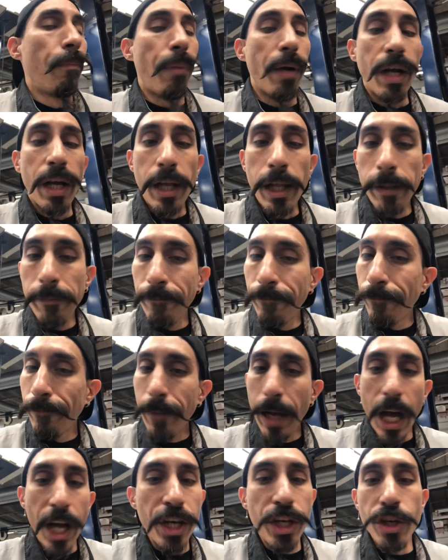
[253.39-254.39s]
But
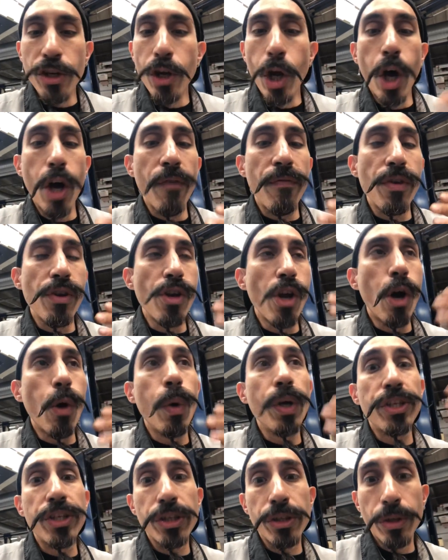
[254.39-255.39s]
how do you know if you know
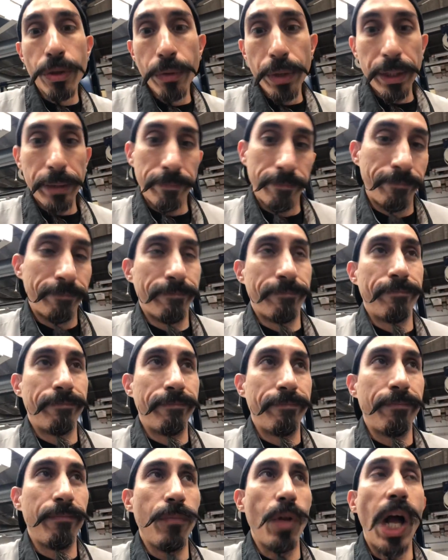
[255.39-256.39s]
what you're doing?
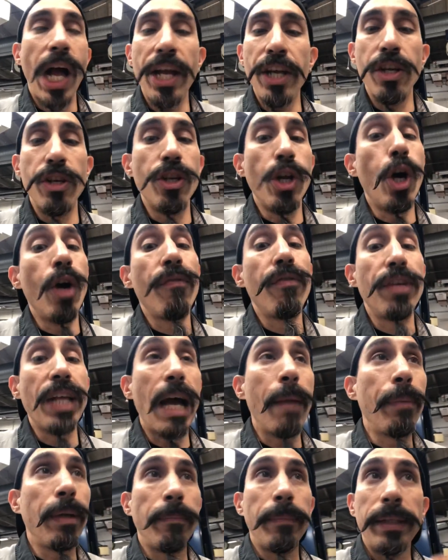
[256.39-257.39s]
How do you know if you're
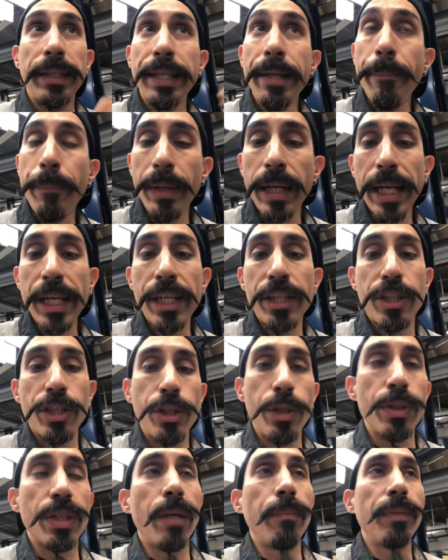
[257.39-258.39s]
not being manipulated to
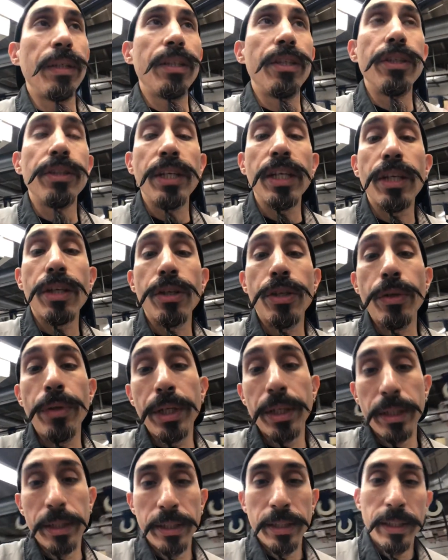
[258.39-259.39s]
do something you think you're doing?